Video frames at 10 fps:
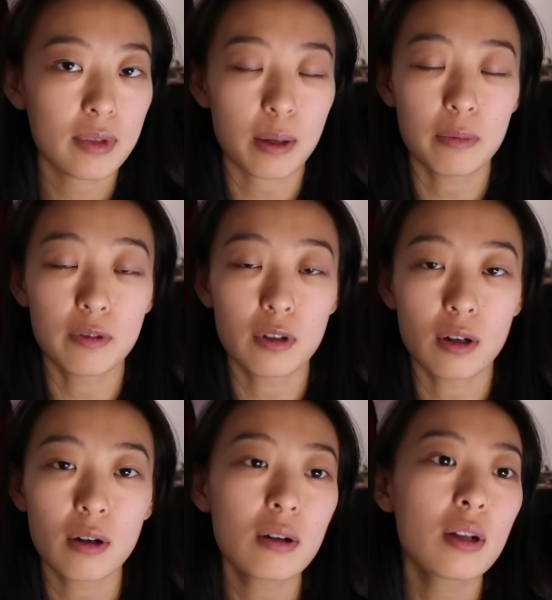type of
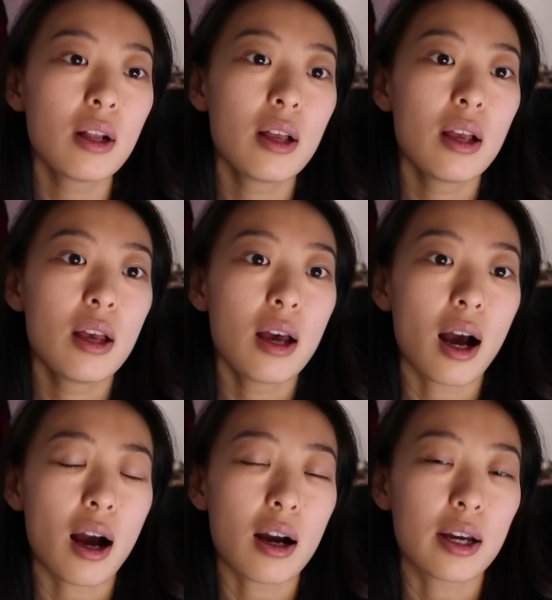girl.
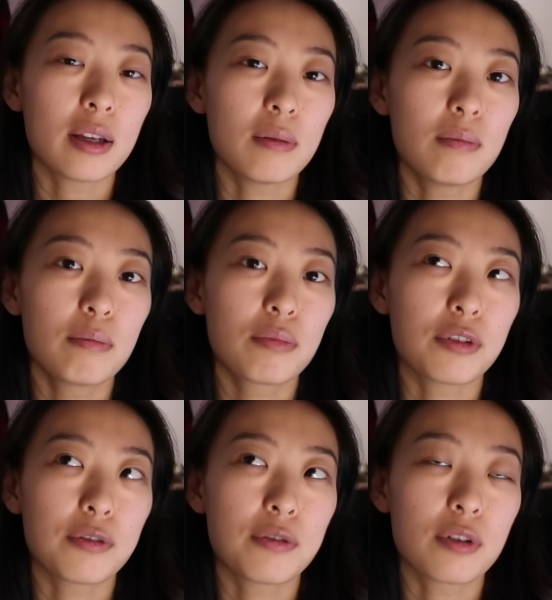I
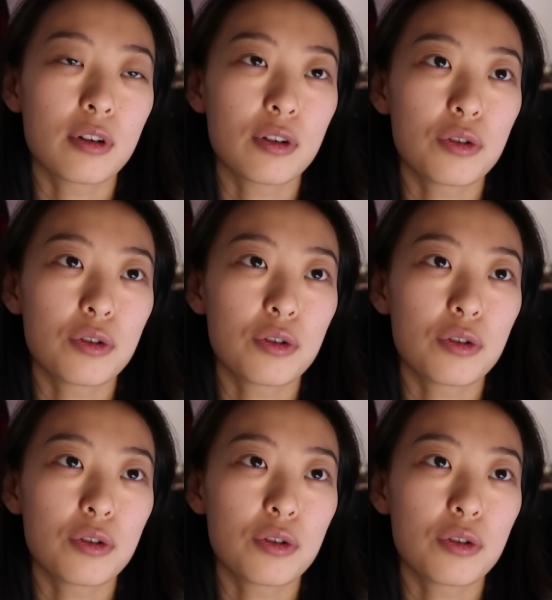prefer